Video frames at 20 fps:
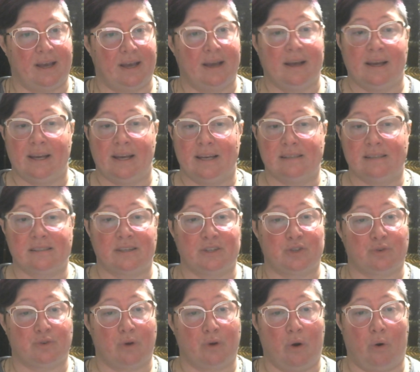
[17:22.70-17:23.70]
His
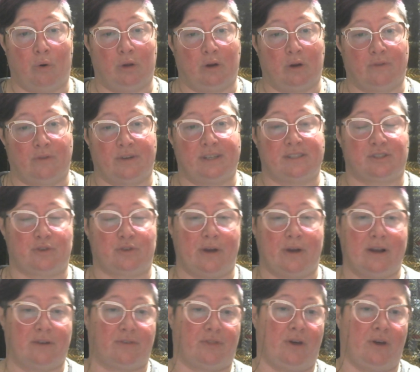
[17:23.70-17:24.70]
control over his
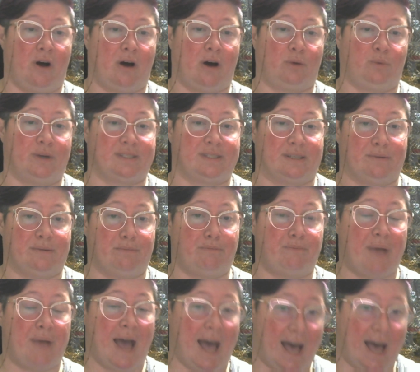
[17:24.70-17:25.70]
train of thought wasn't
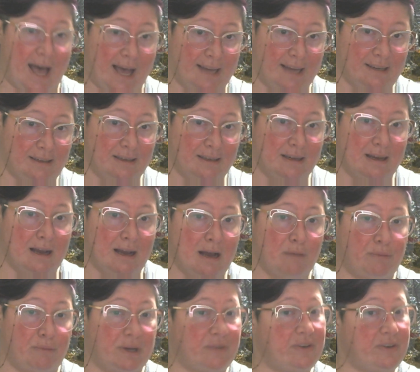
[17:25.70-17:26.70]
bad,
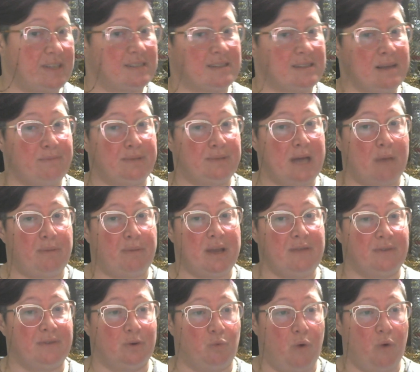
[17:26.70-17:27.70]
but if he slipped up
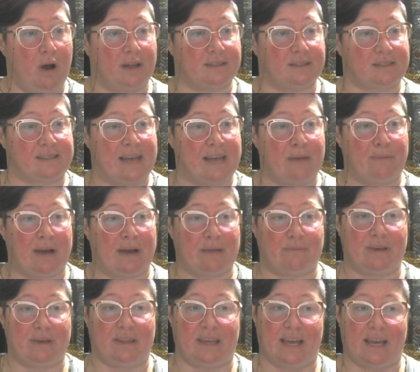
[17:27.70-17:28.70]
even once, that might
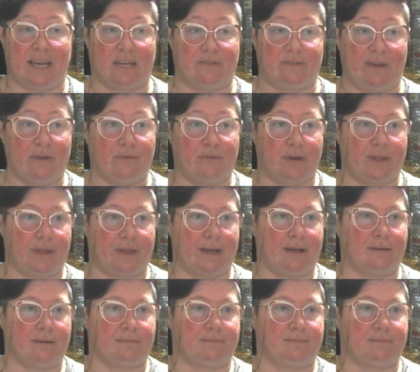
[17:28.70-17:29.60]
mean the end of everything.